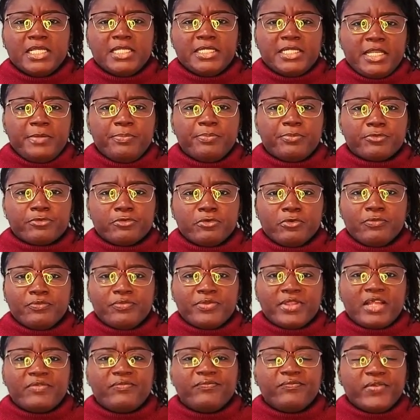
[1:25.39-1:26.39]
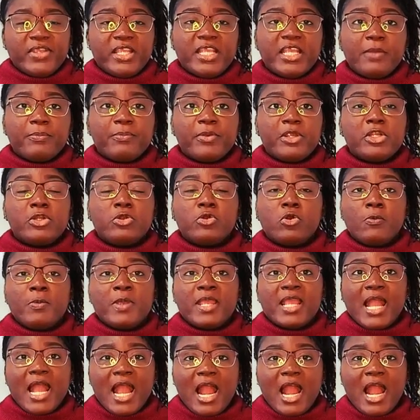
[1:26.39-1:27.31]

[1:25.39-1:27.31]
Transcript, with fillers: They proved that fingerprint could be